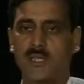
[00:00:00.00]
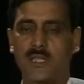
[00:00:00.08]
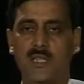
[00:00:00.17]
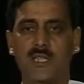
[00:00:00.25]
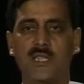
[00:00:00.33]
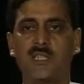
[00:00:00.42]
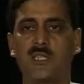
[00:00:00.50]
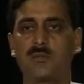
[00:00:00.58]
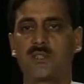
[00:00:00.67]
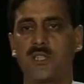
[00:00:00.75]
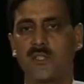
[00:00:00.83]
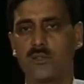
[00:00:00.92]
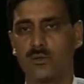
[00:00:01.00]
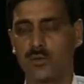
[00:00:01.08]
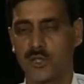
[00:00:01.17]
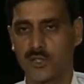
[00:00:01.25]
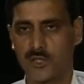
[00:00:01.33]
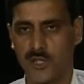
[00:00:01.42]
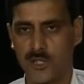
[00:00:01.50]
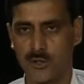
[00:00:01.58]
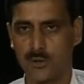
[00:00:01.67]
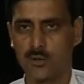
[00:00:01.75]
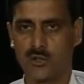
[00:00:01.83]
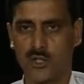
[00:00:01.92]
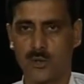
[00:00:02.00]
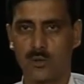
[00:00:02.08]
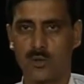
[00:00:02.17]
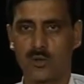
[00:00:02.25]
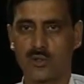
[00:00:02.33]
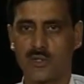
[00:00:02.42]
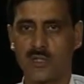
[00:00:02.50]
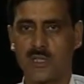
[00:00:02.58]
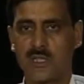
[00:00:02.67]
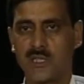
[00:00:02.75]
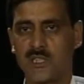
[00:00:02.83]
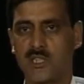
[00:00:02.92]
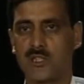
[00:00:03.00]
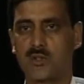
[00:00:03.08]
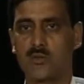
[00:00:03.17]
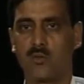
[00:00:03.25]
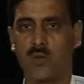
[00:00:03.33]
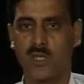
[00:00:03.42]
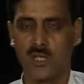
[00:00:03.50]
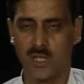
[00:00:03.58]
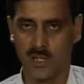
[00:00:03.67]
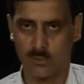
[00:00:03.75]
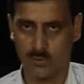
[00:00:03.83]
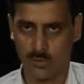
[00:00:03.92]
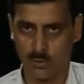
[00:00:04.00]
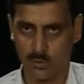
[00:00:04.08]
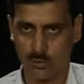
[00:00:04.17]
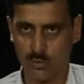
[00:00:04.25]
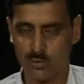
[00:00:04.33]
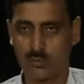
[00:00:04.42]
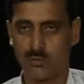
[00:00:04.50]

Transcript: in case of translocation heterozygotes, since one of the chromosome